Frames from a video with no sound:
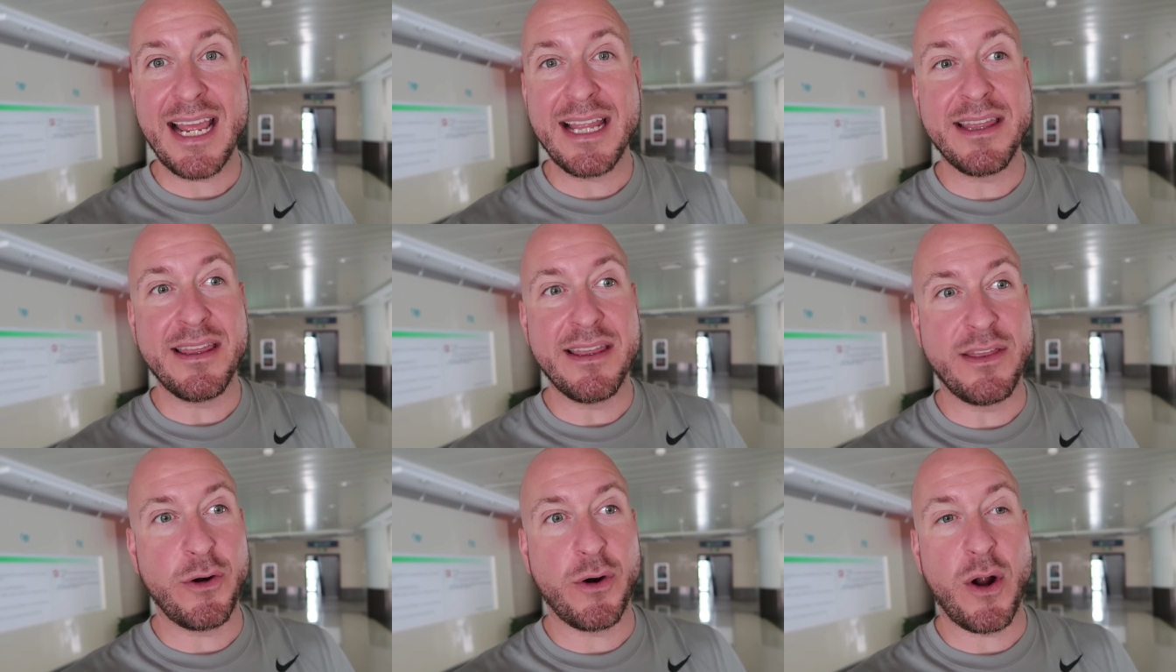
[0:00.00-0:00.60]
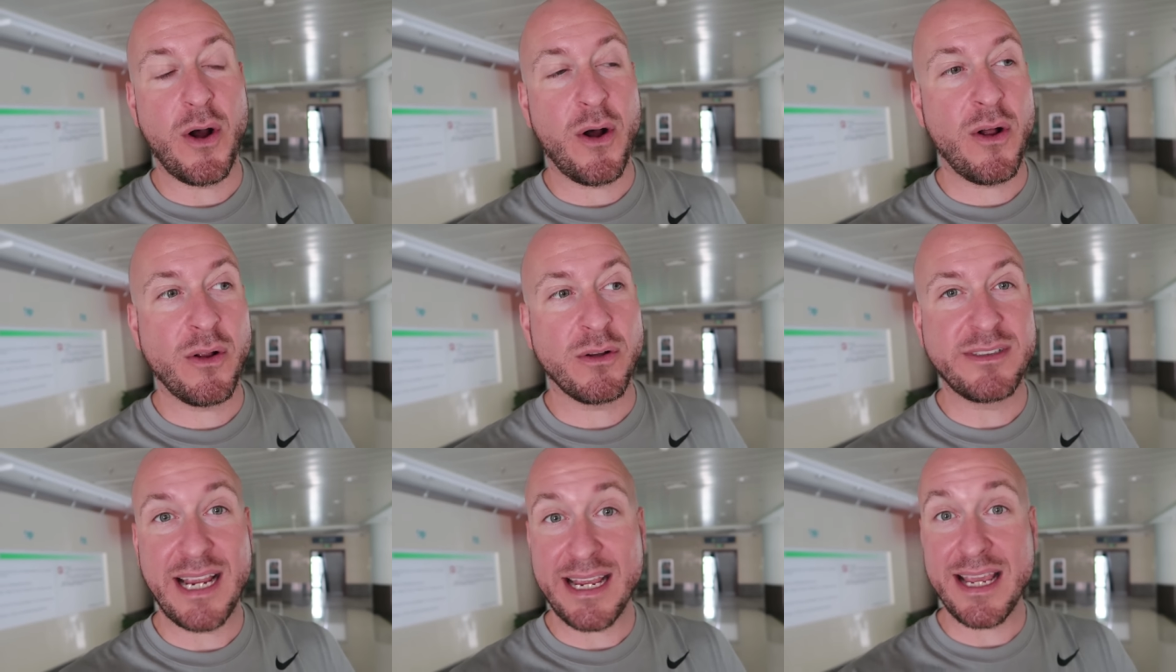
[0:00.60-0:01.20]
and they're
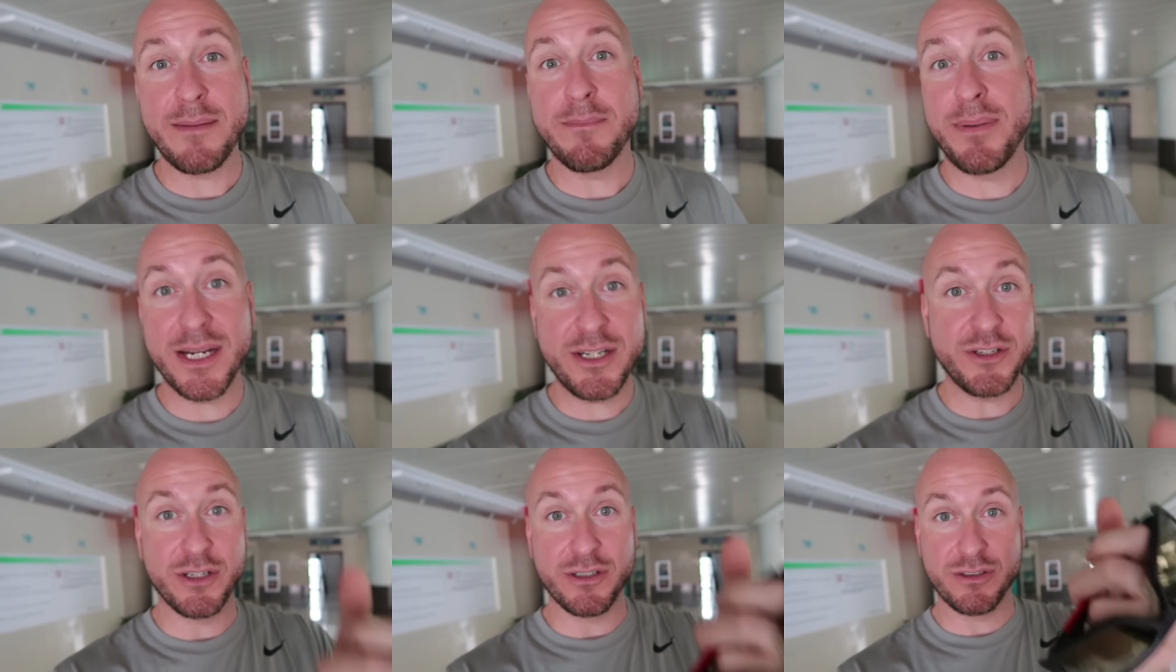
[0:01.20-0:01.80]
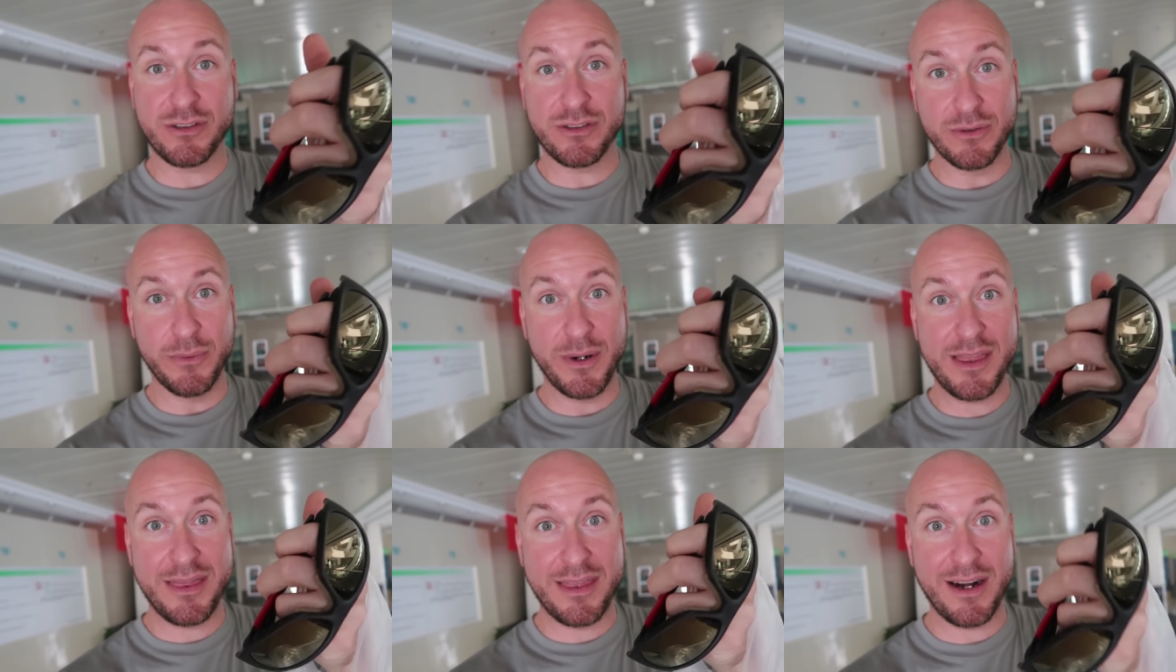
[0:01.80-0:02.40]
all taking pictures
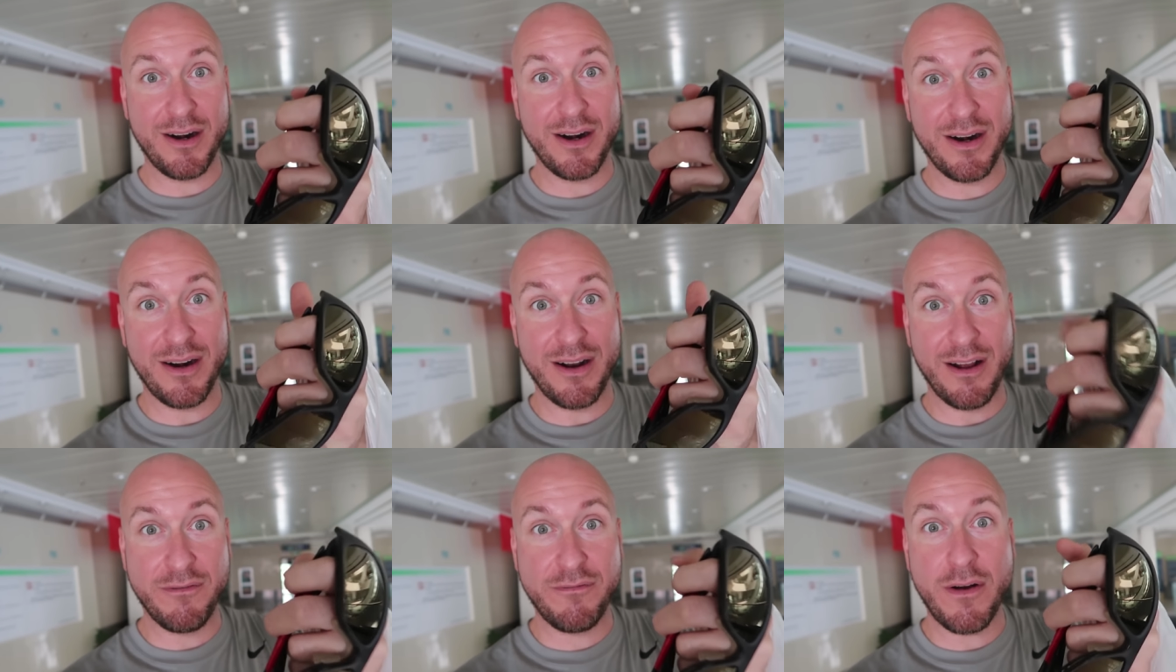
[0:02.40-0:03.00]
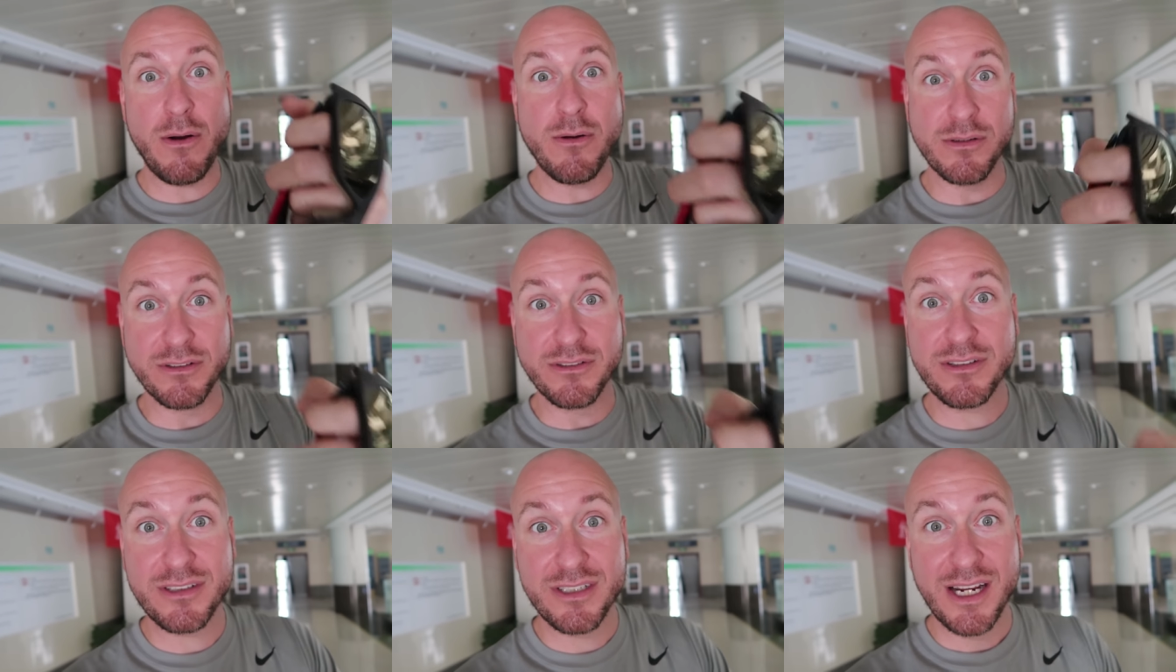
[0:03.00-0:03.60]
with their
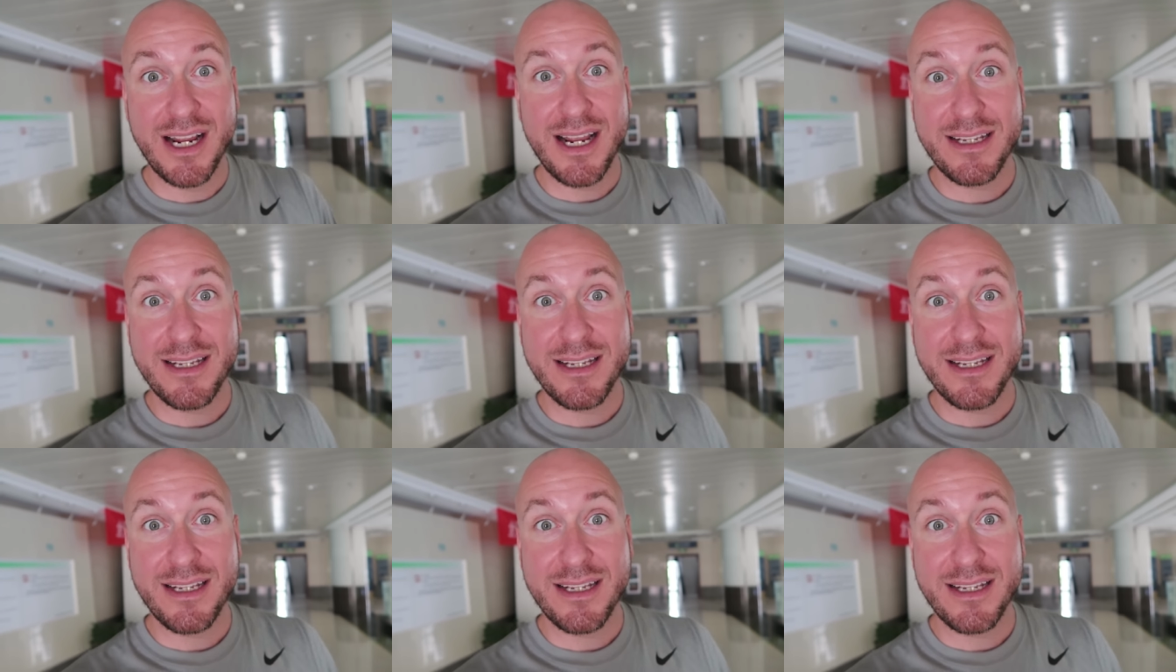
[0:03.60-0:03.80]
phones